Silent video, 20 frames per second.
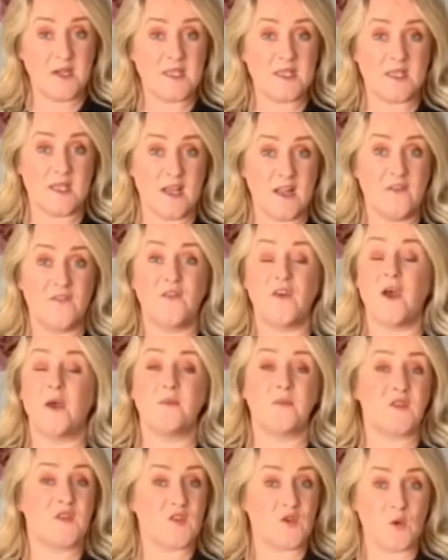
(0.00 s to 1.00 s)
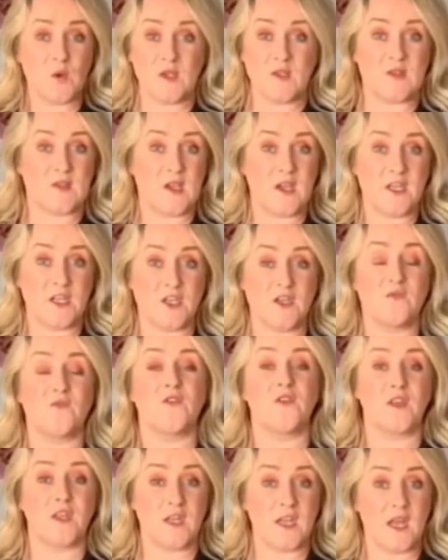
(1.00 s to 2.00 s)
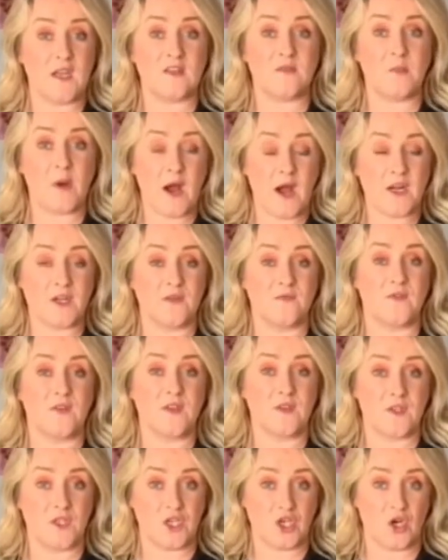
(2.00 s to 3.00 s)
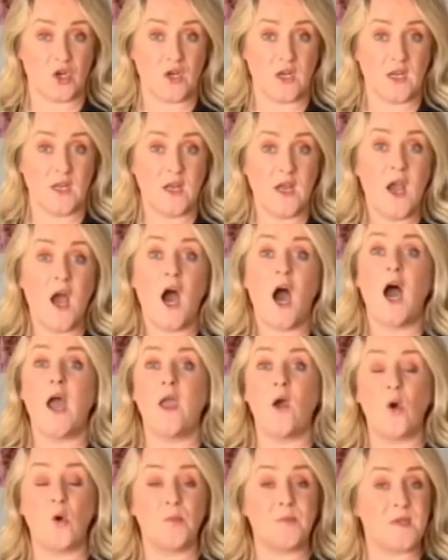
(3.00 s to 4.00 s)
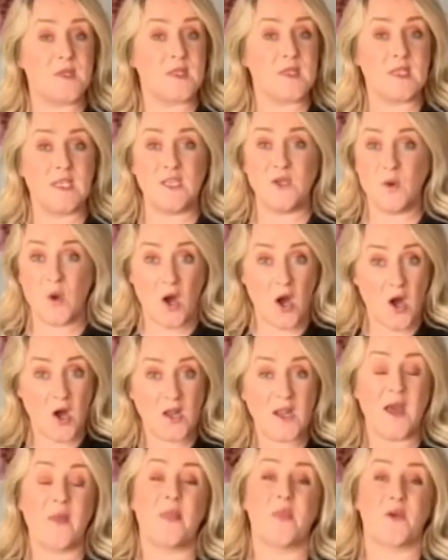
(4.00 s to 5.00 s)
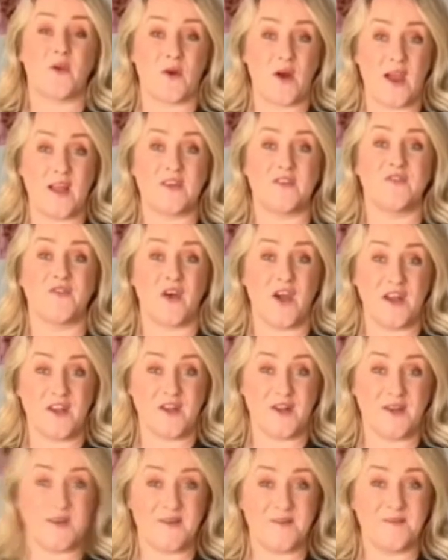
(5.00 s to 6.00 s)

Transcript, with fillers: myself am so excited for the next part of this journey. I hope to see you all at the grad final.